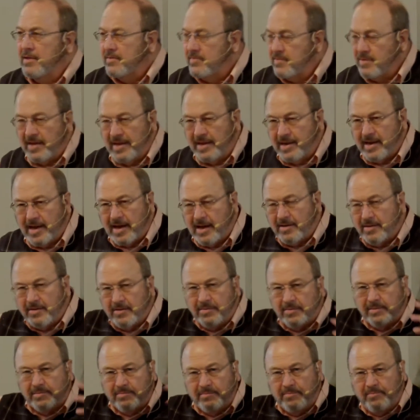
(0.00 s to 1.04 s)
So anyhow,
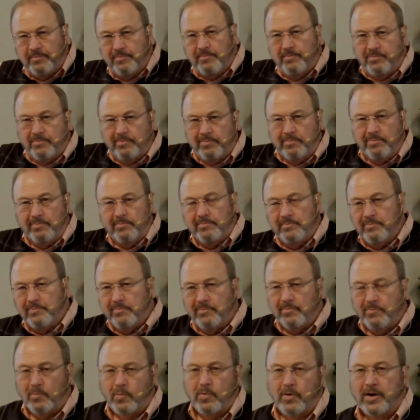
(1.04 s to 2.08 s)
you would
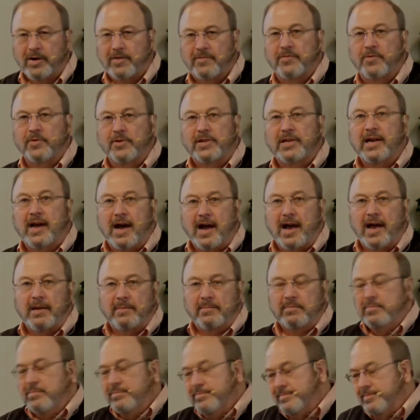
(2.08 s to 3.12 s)
work for
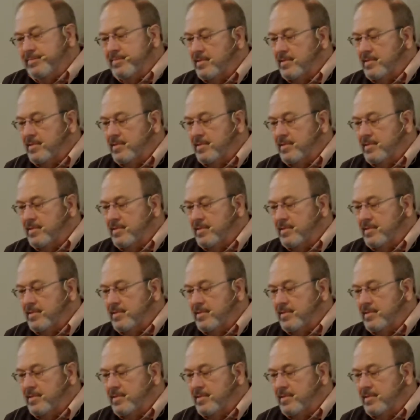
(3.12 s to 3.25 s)
time.